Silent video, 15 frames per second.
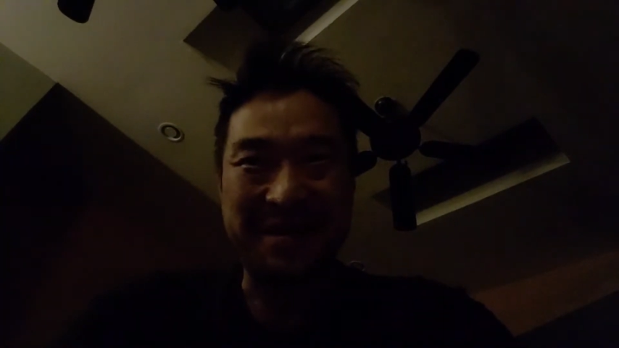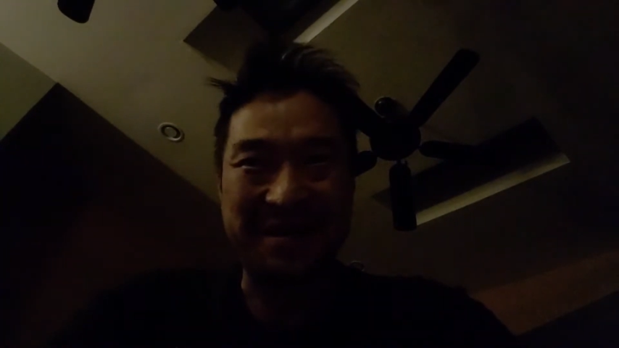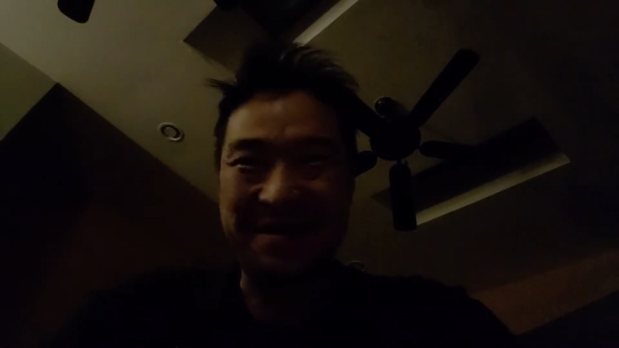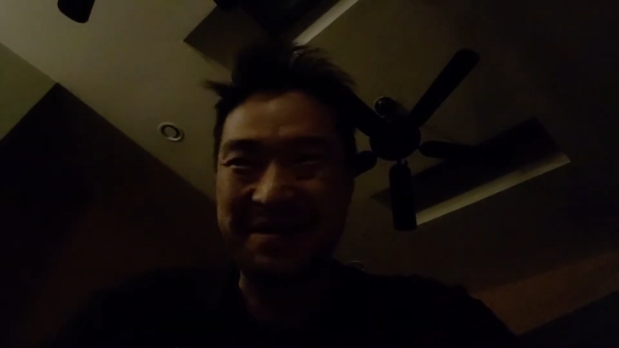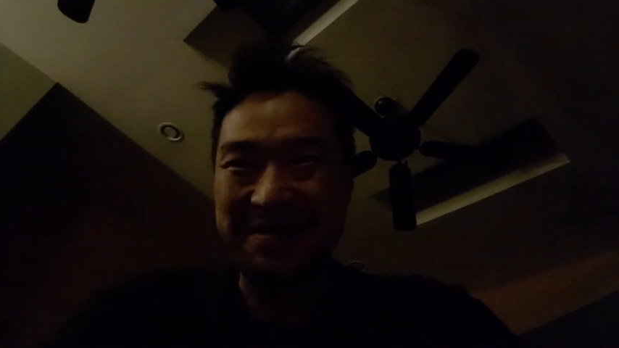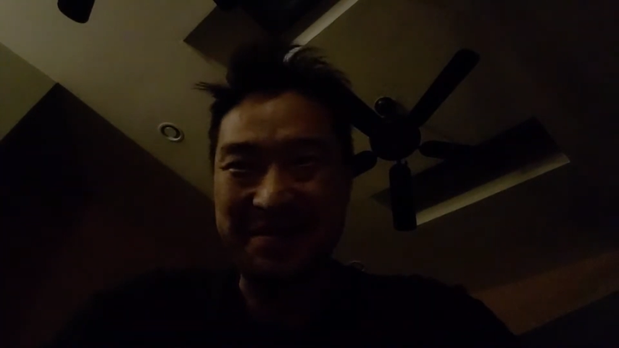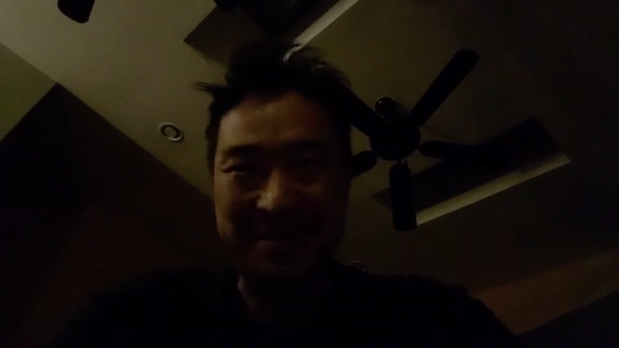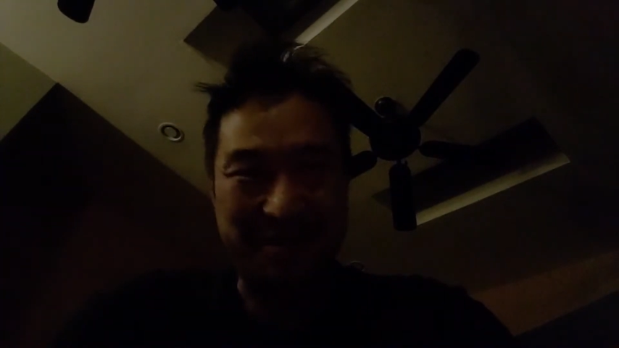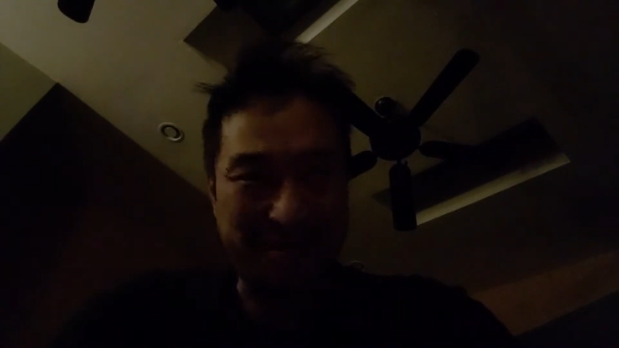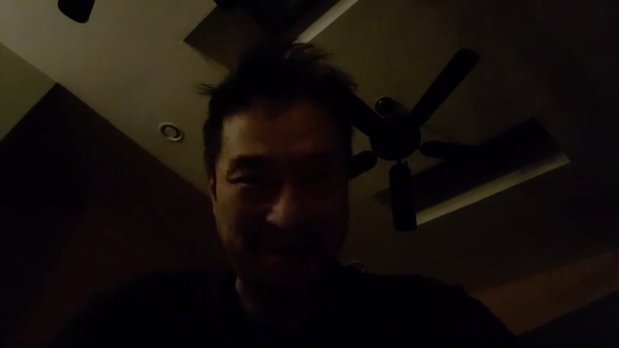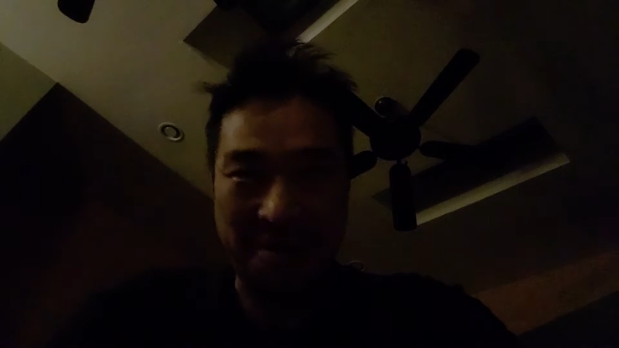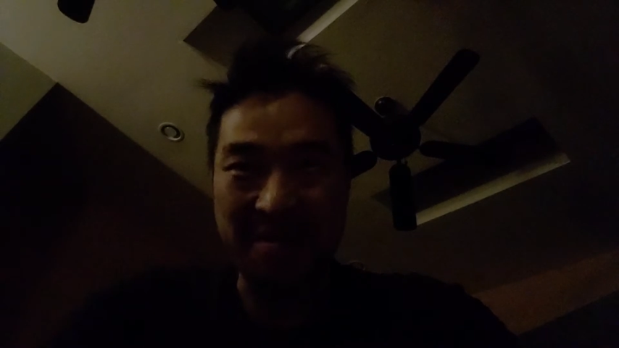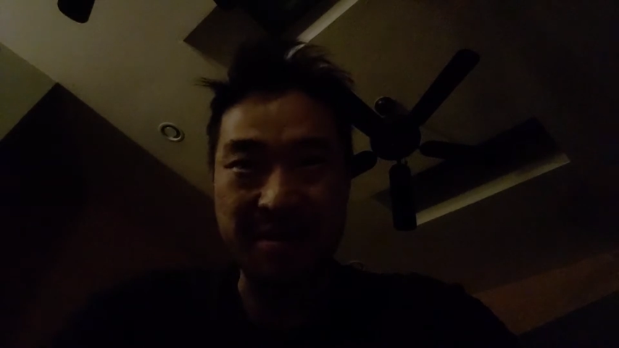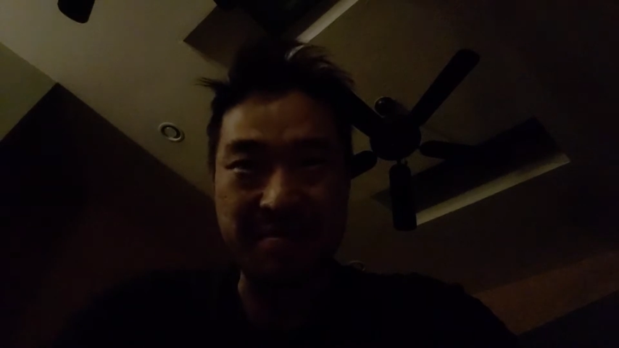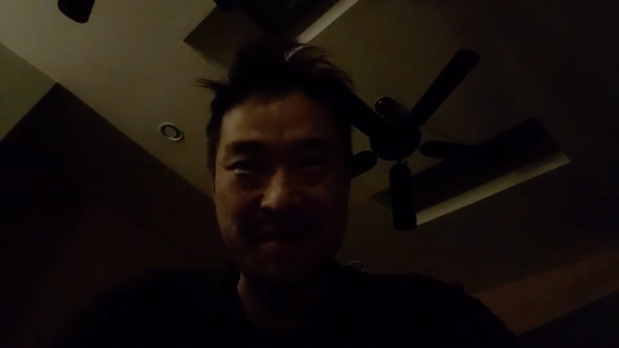It's
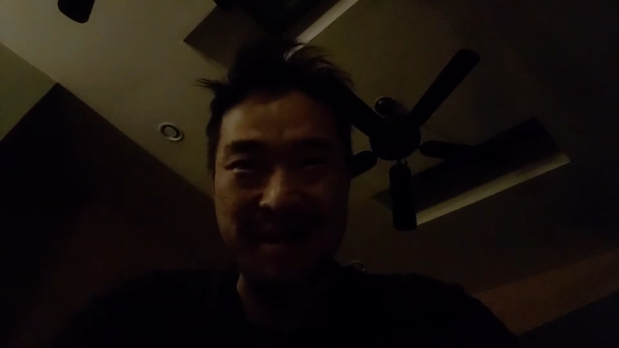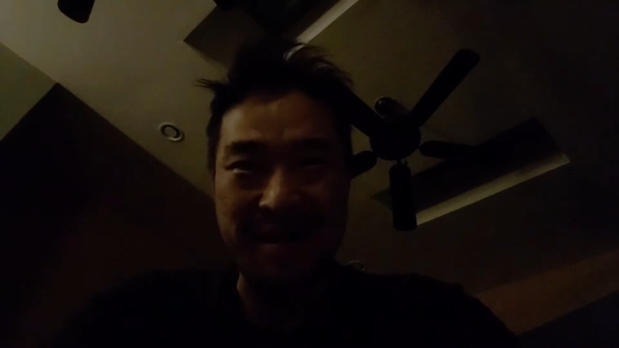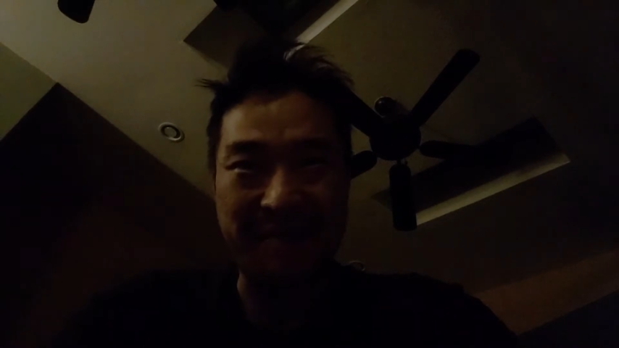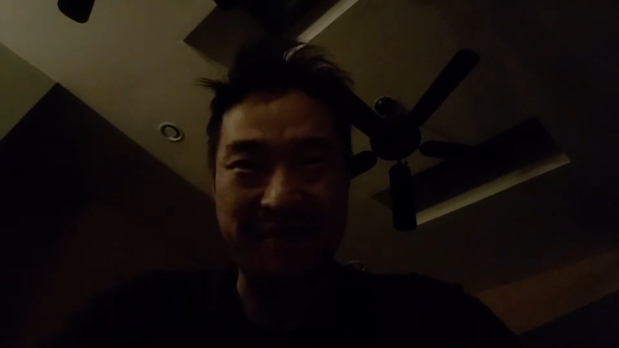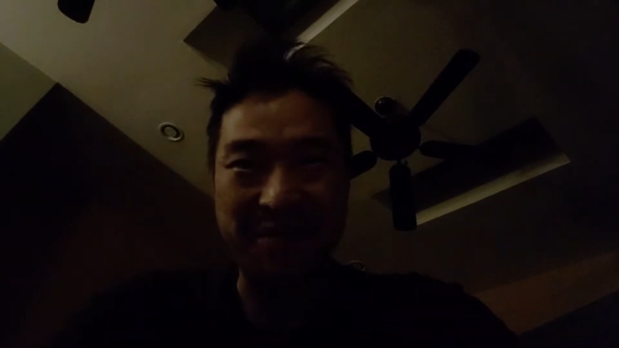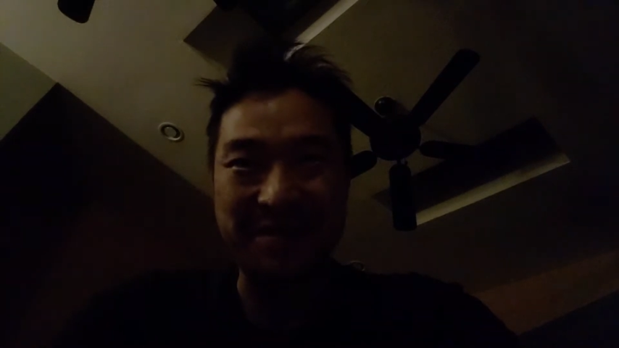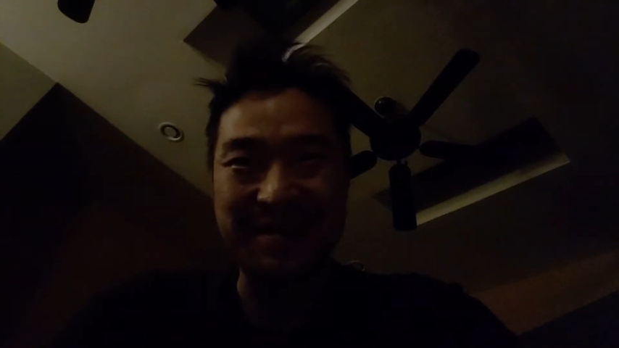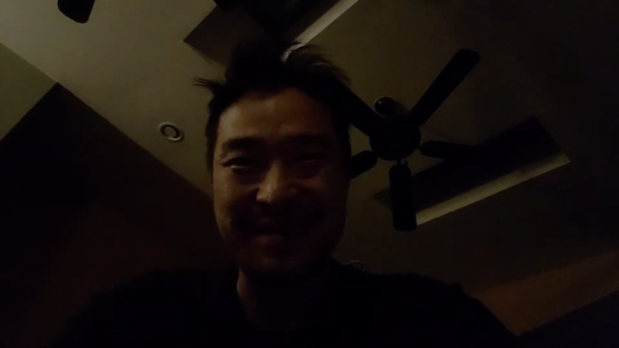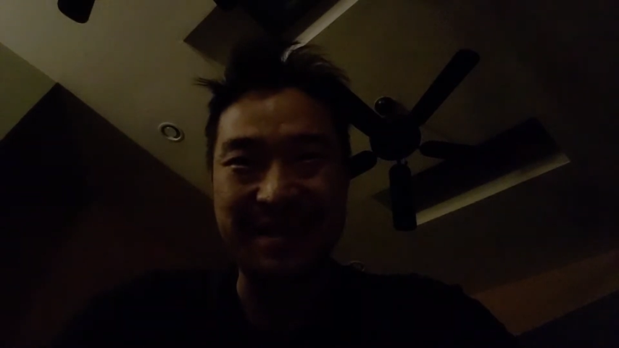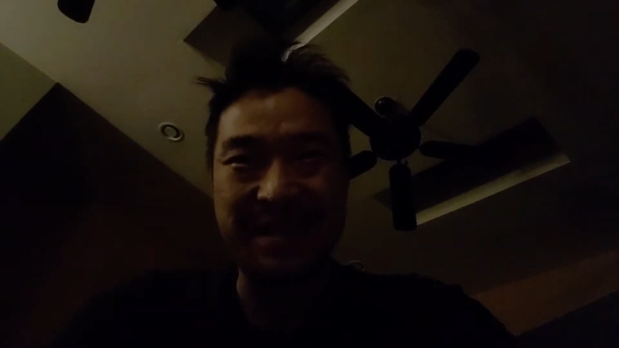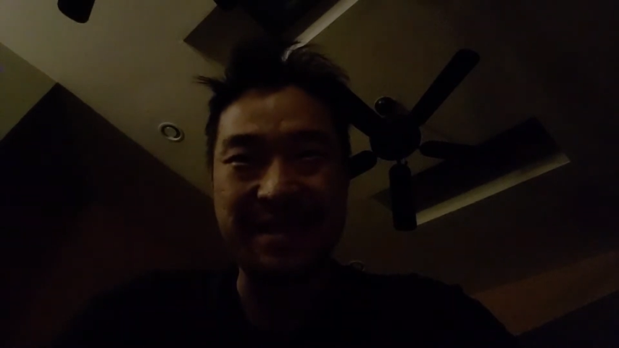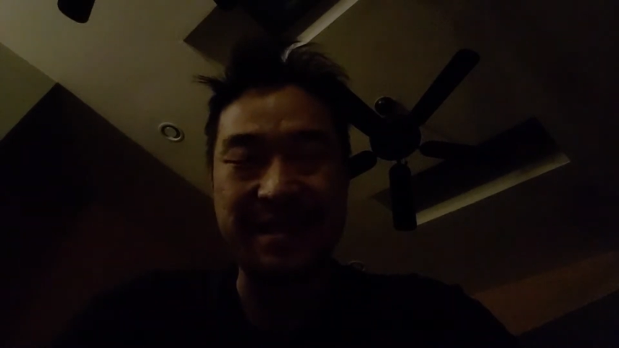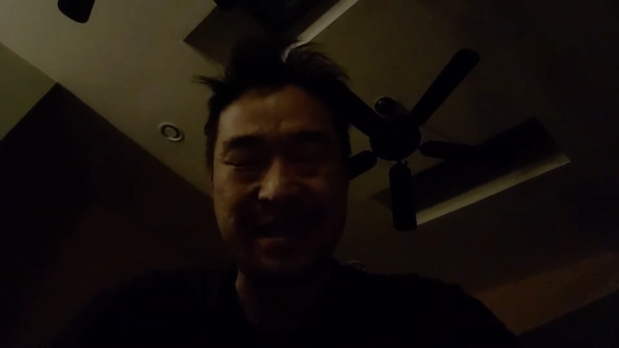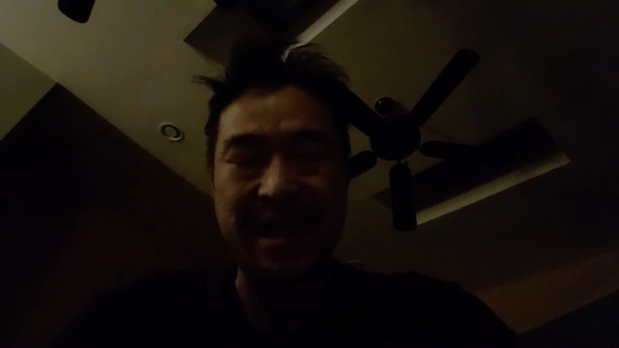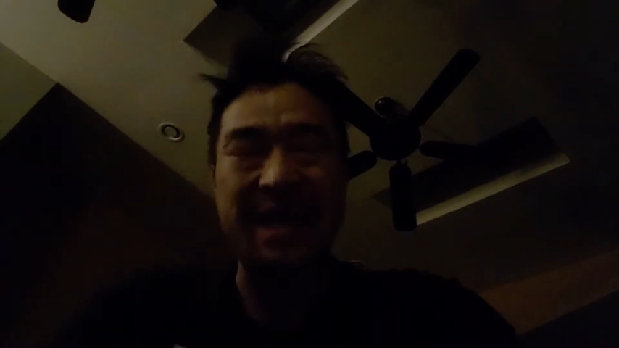Charles Payne versus the
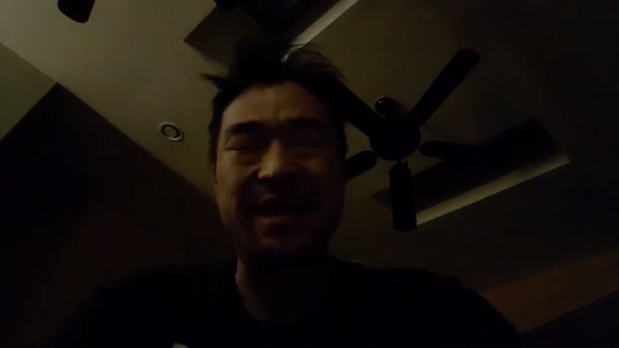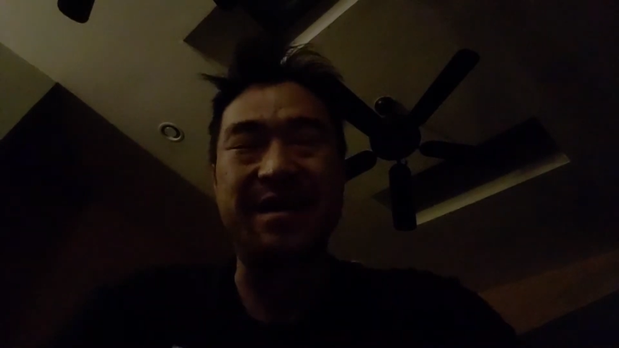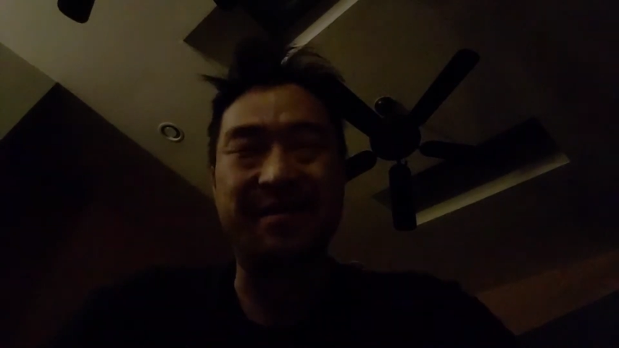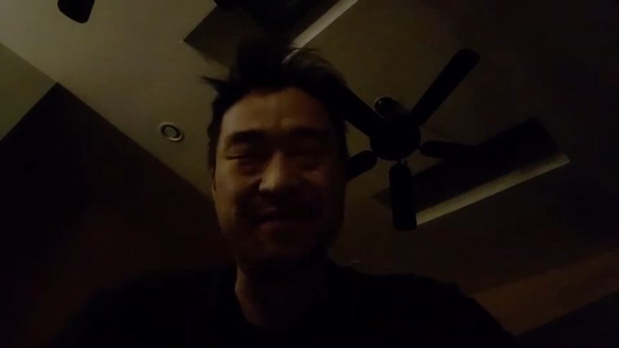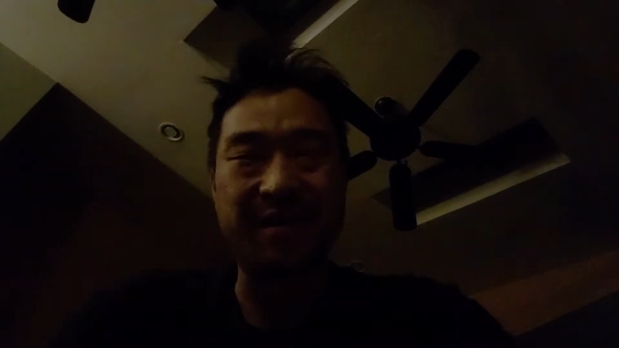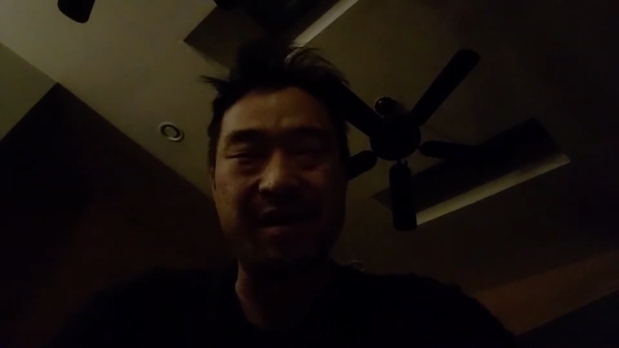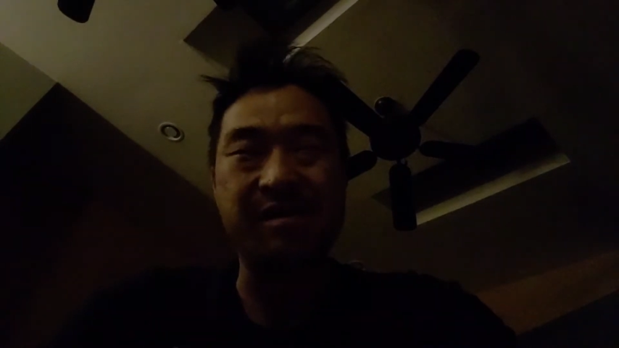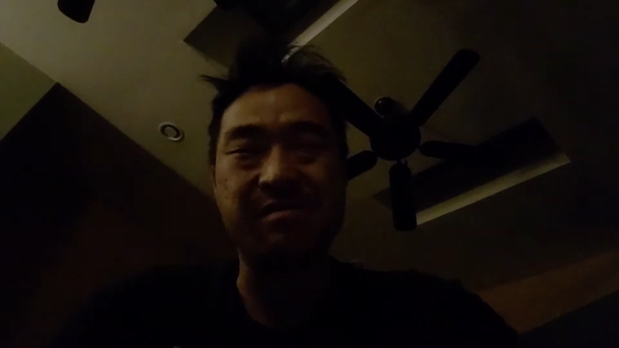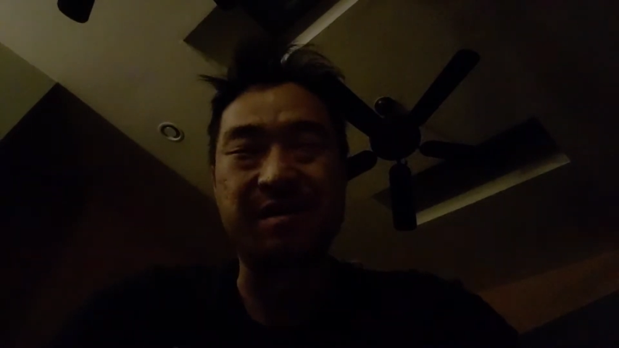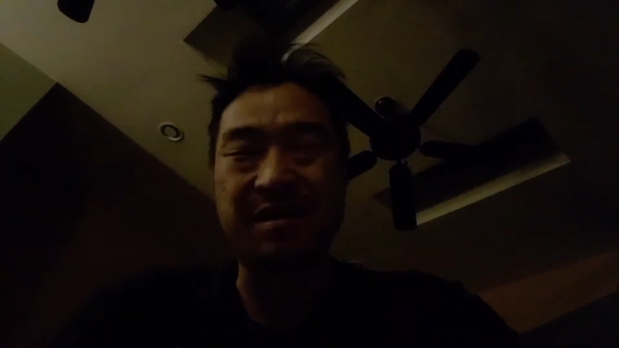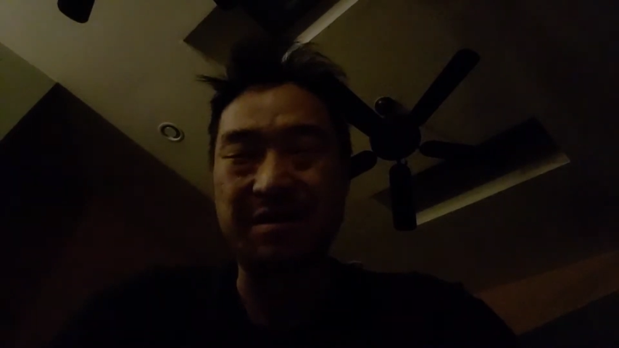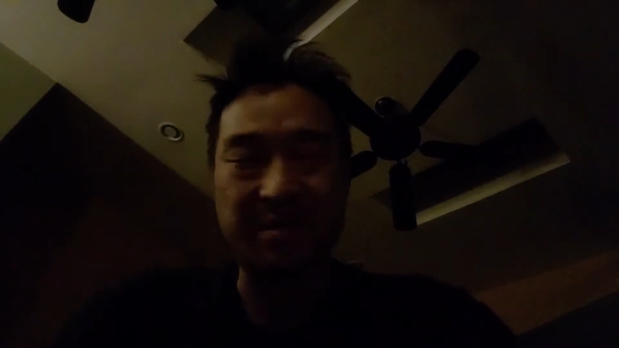state of Colorado,